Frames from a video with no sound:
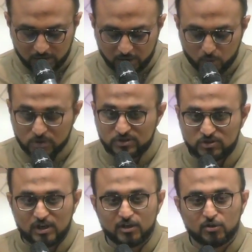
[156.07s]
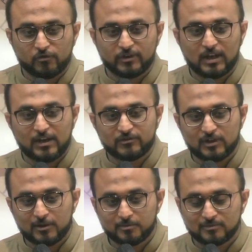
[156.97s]
It was a journey of a
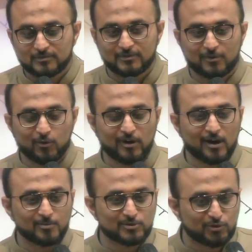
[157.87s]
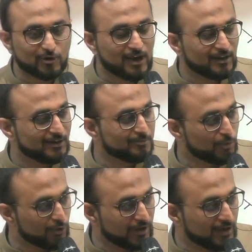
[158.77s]
lifetime where I'm sure I had
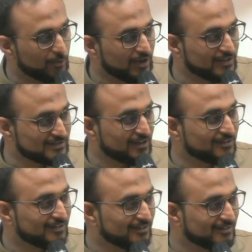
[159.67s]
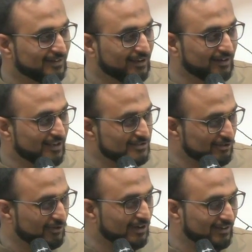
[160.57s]
more hair when I started and less
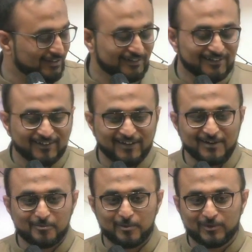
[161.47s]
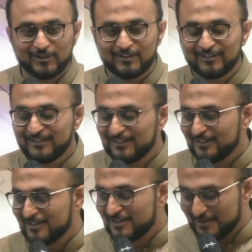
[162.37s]
gray hair in my beard.
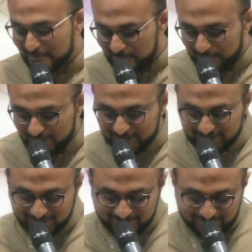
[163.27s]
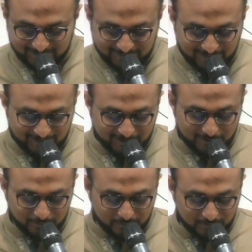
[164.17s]
But
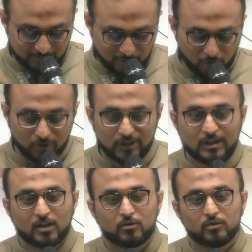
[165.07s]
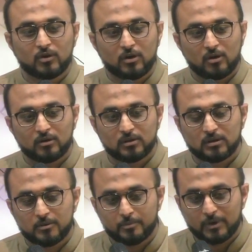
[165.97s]
not only I grew a lot,
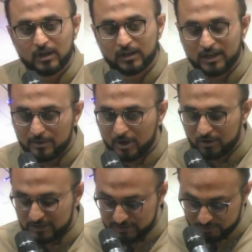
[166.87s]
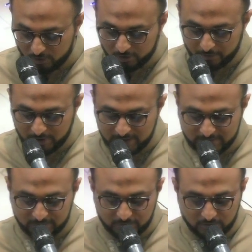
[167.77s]
but I came out as a stronger
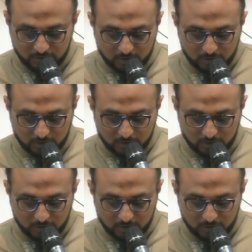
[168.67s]
person.